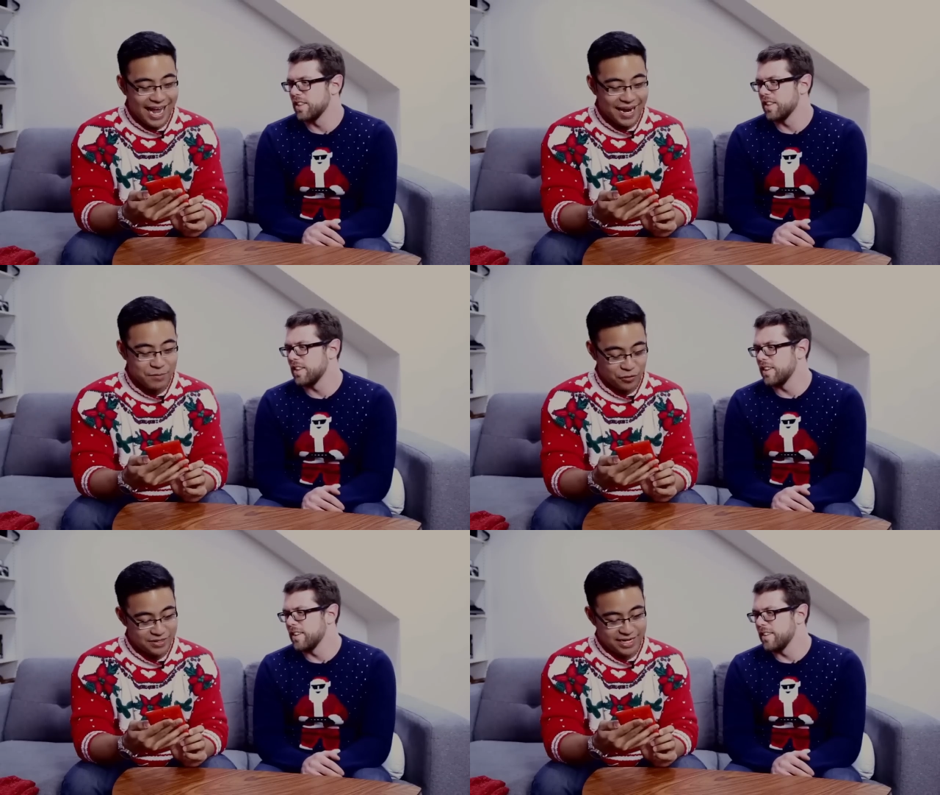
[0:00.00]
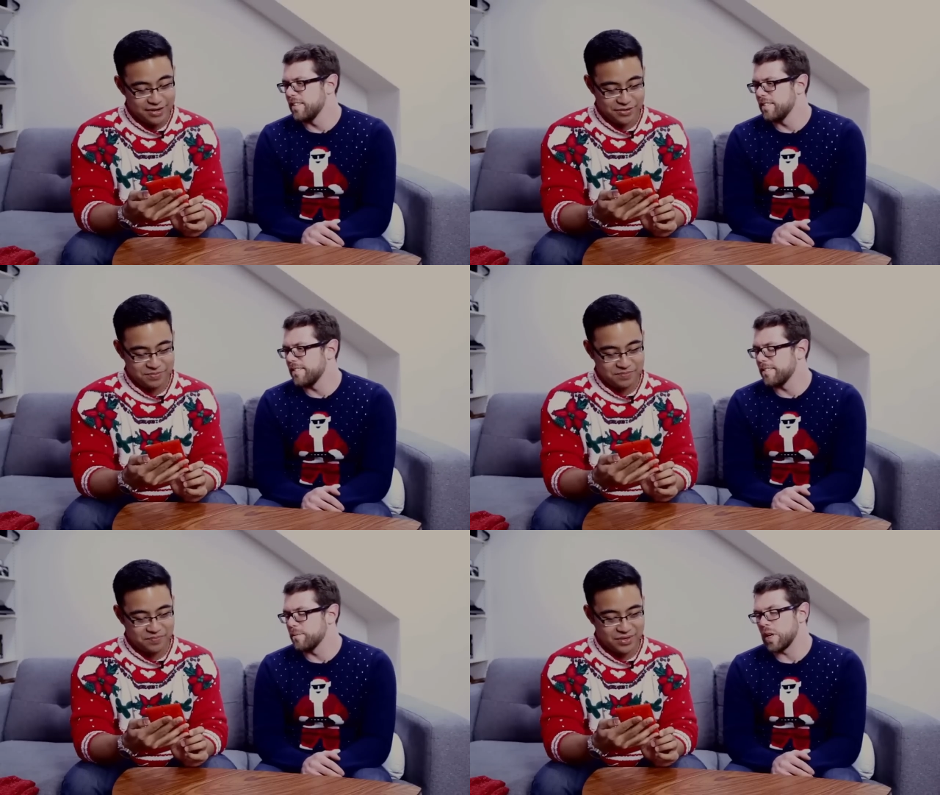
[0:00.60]
Speaker 1: I am holding out
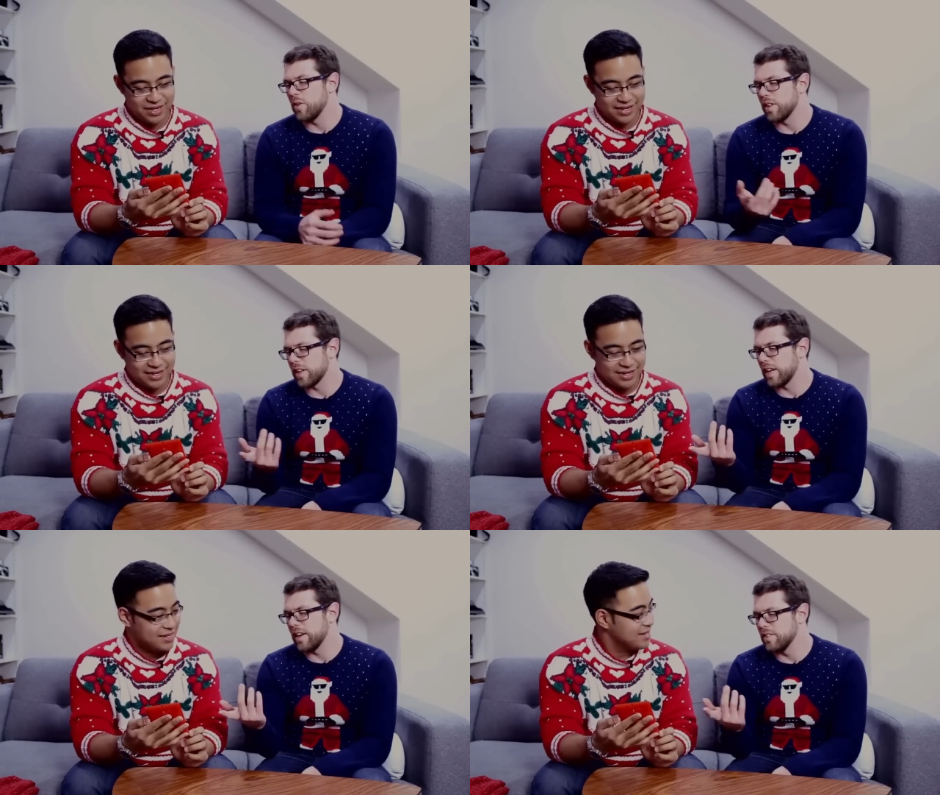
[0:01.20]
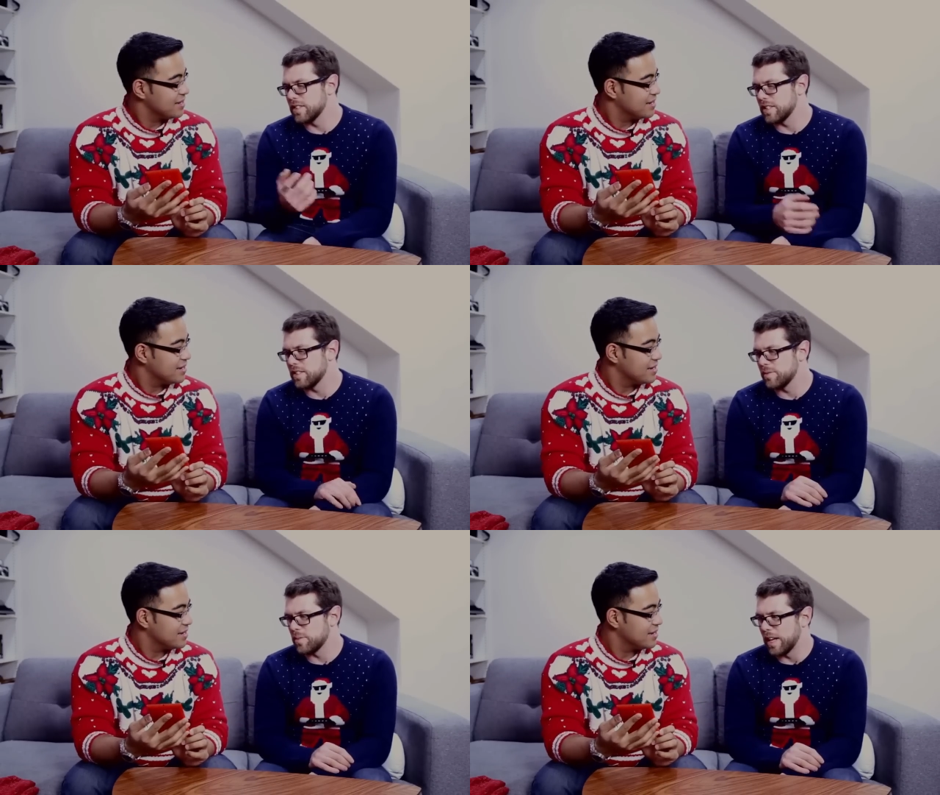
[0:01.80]
hope.
Speaker 2: But you were the guy who
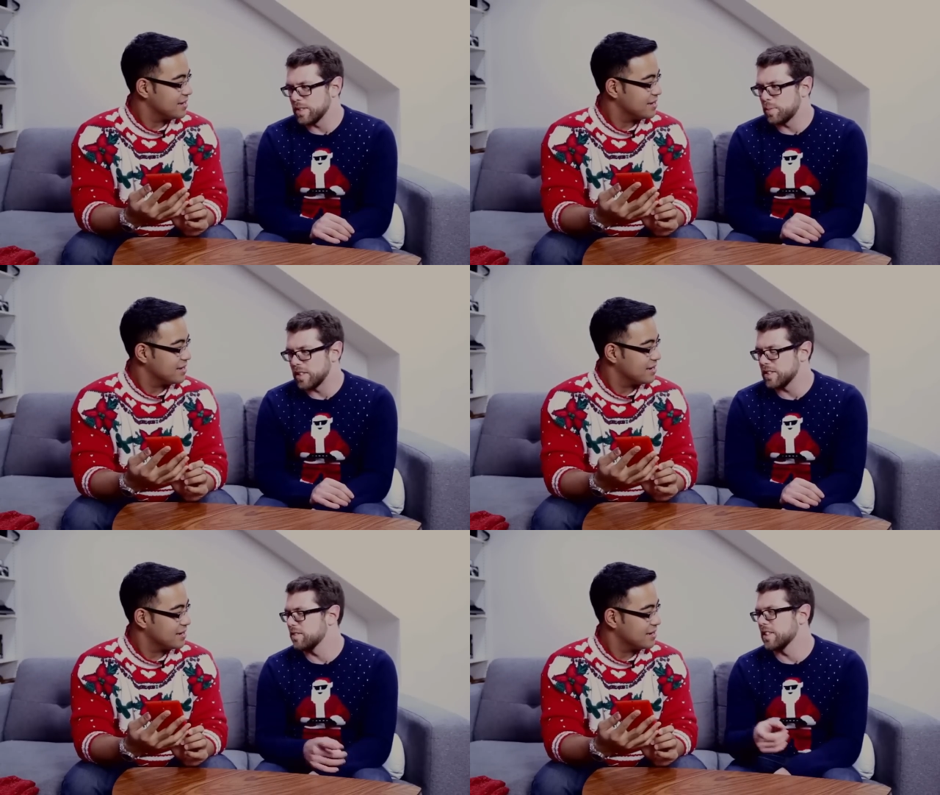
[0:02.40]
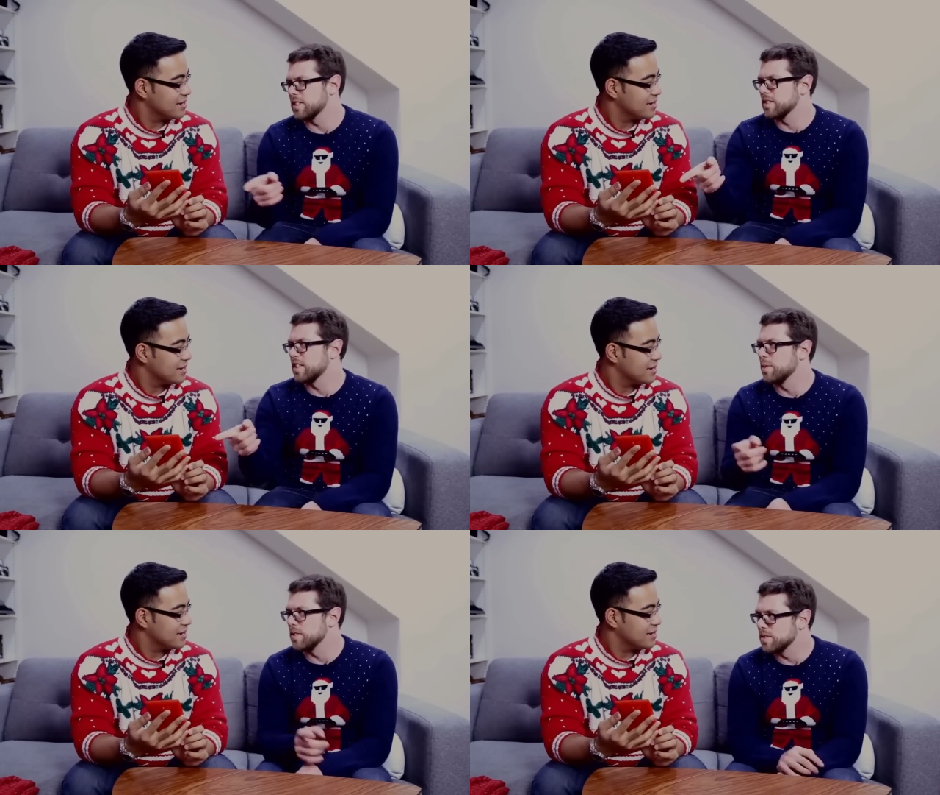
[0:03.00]
said has positive things to
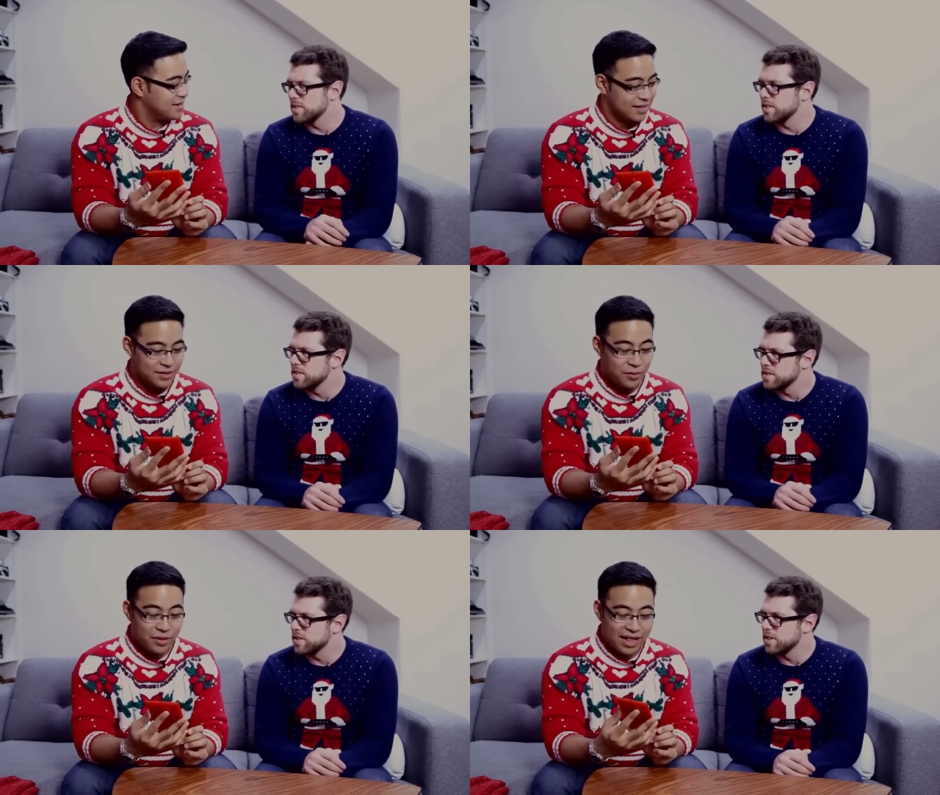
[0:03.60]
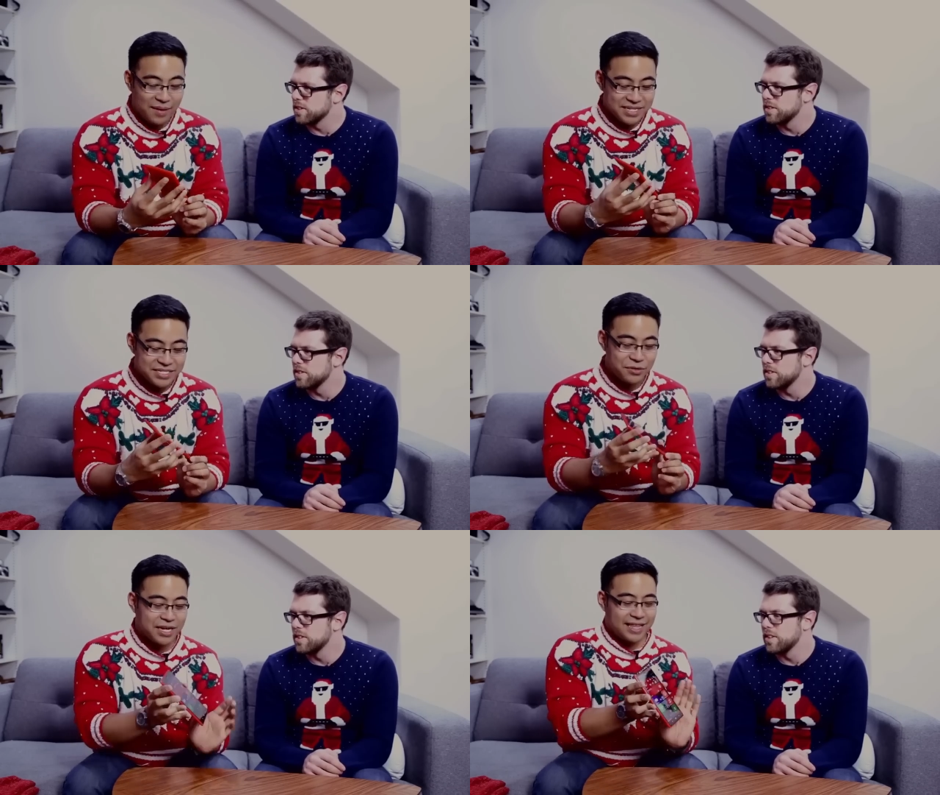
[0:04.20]
say about this phone.
Speaker 1: Well, I mean,
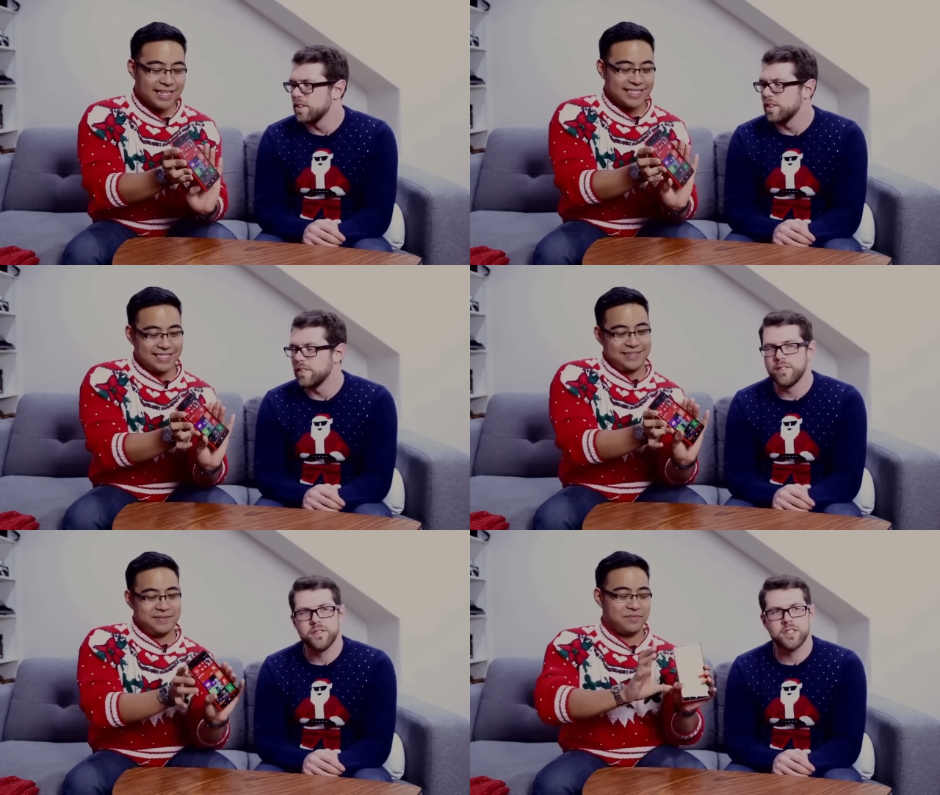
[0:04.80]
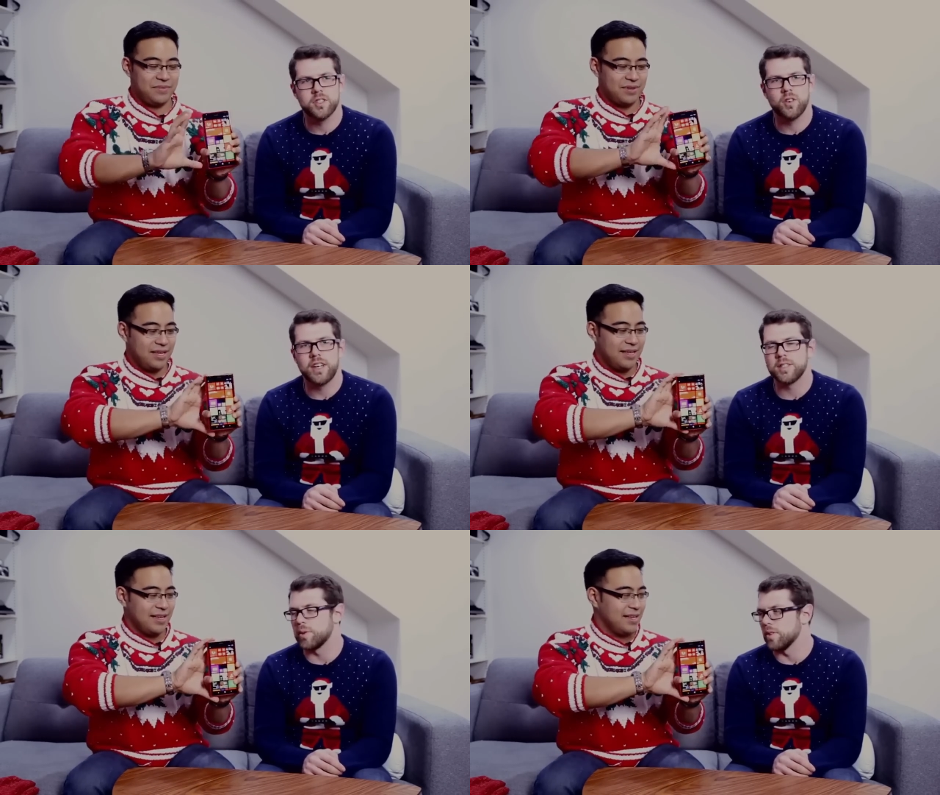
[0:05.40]
so look at this. The
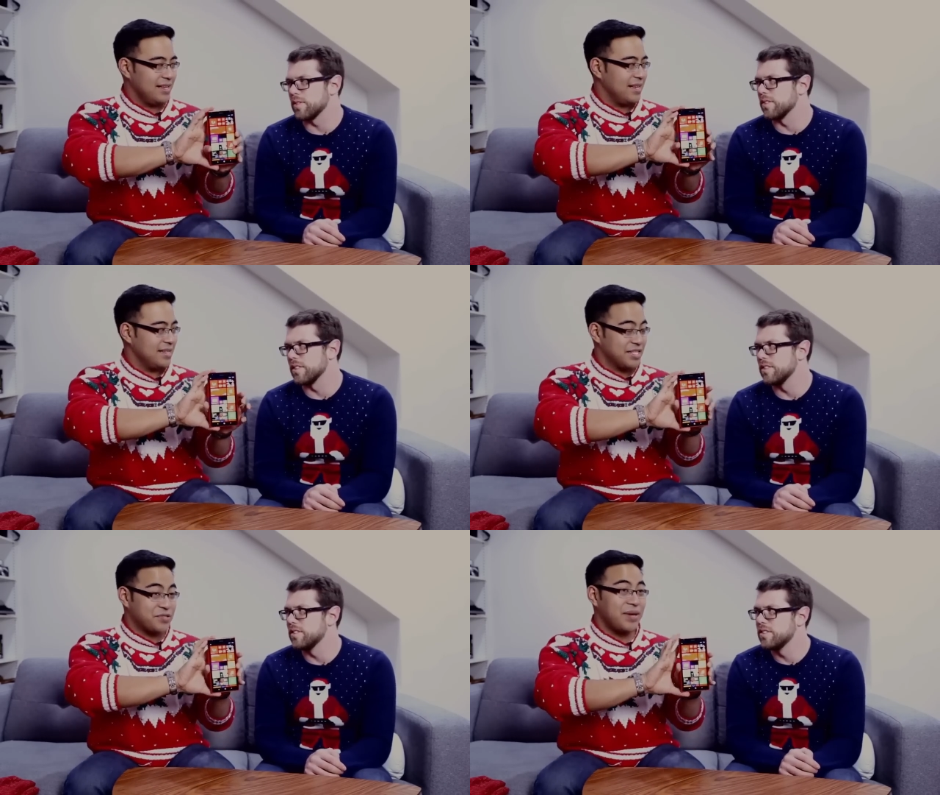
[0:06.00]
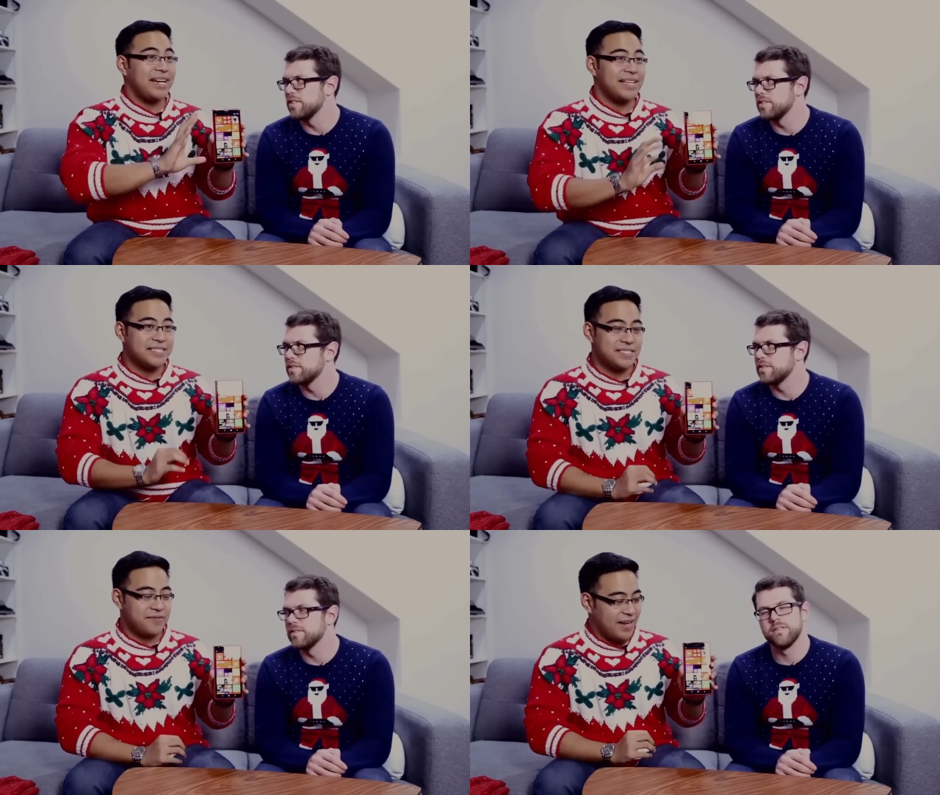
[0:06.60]
screen is beautiful. The screen
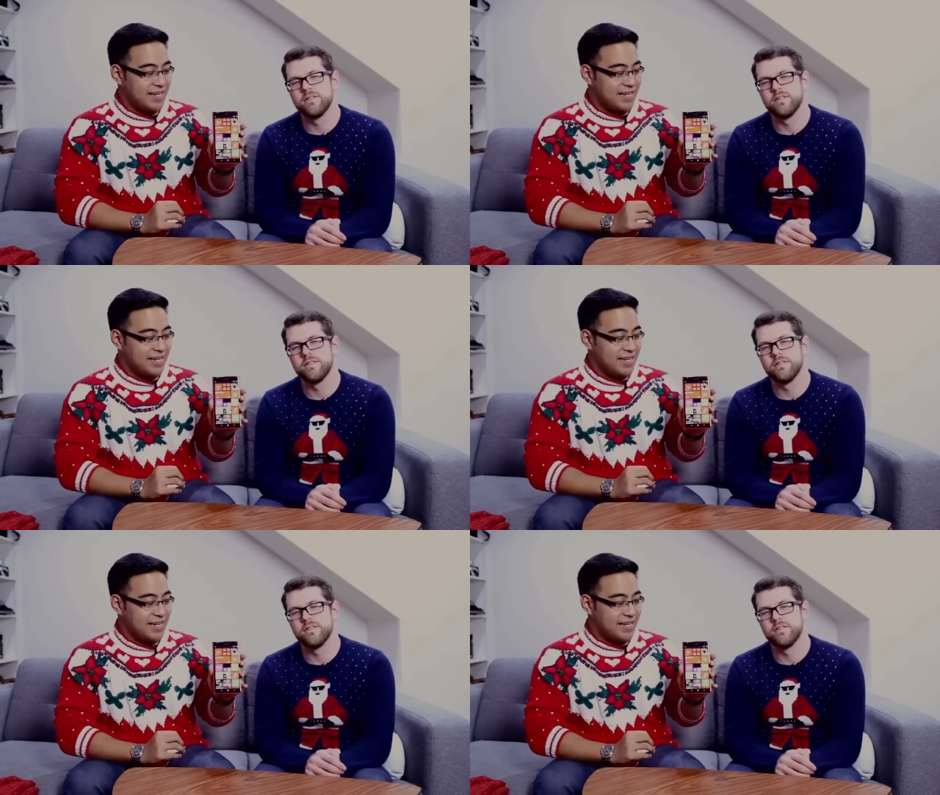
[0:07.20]
is